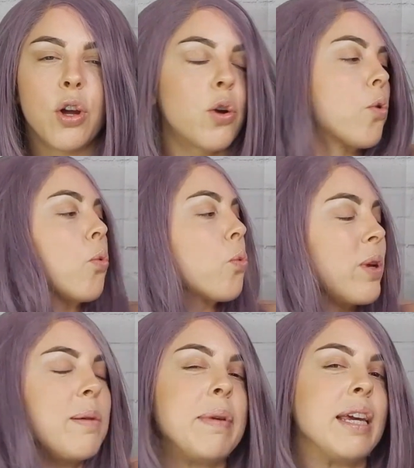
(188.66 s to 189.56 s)

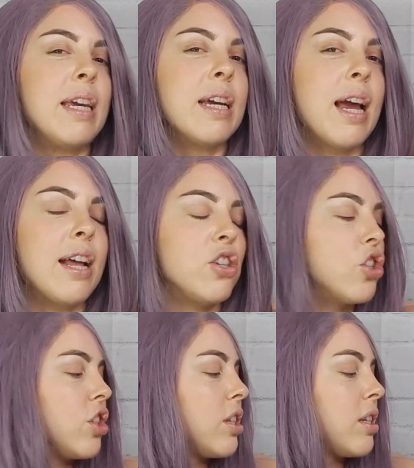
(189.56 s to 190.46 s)
creamy and
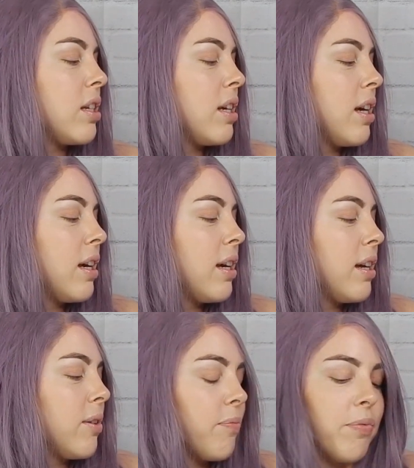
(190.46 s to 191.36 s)
just,
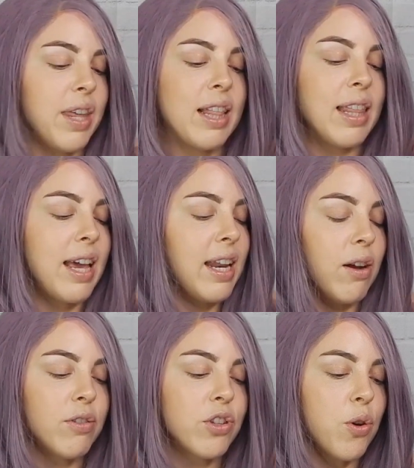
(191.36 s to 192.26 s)
they lay
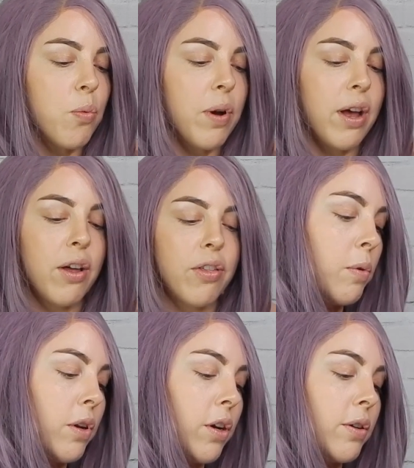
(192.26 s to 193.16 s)
down so well.
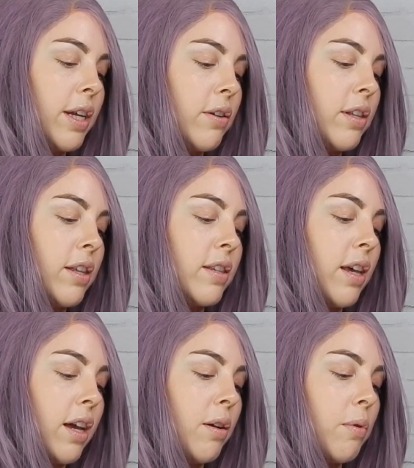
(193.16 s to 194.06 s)
We're going to go down to the
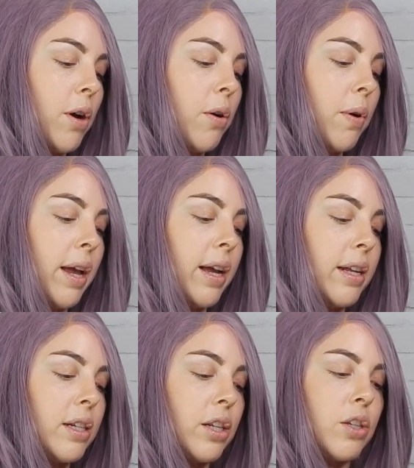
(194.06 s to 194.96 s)
second row
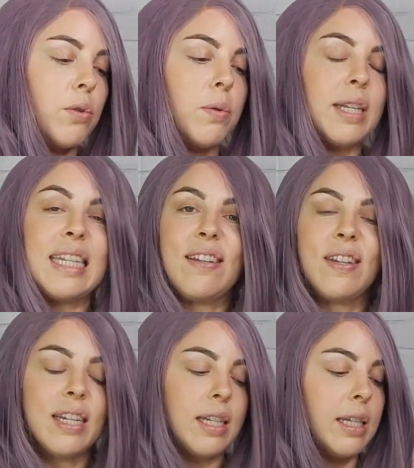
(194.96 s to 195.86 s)
and do
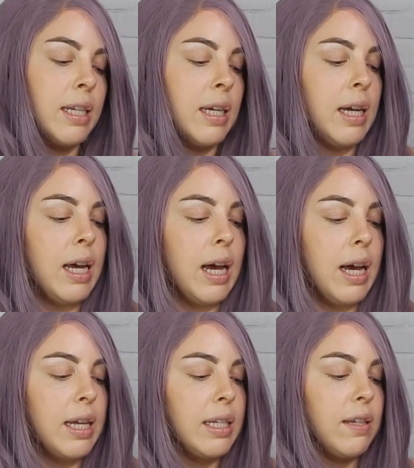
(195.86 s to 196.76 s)
Deviant.
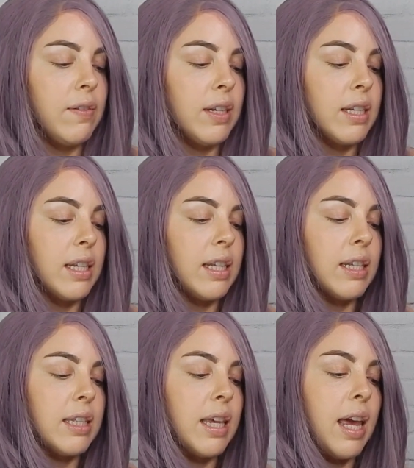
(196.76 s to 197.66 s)
Deviant
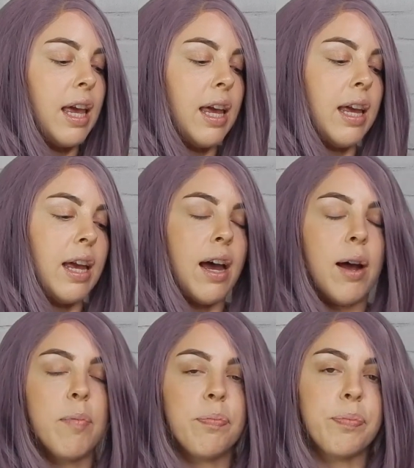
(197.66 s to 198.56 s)
is a
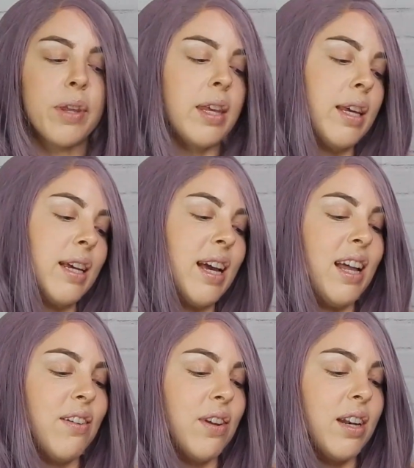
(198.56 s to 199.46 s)

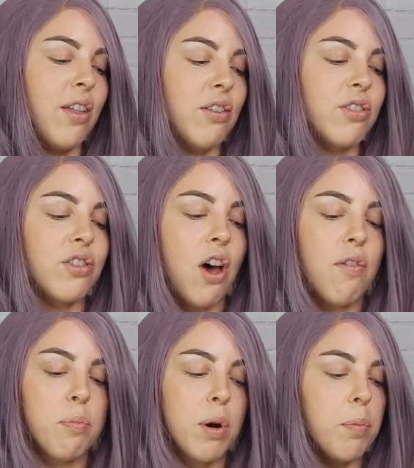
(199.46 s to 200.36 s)
kind of another
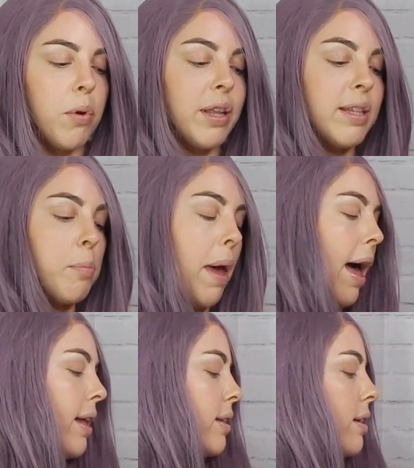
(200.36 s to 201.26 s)
soft purple. It's a
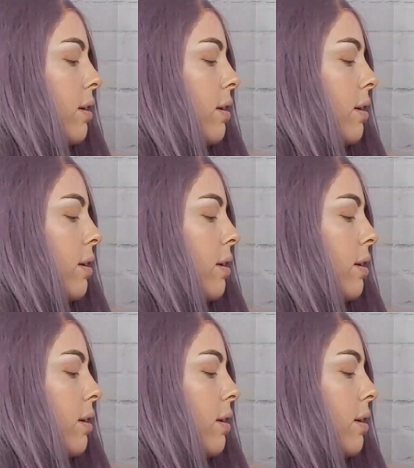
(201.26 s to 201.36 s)
matte.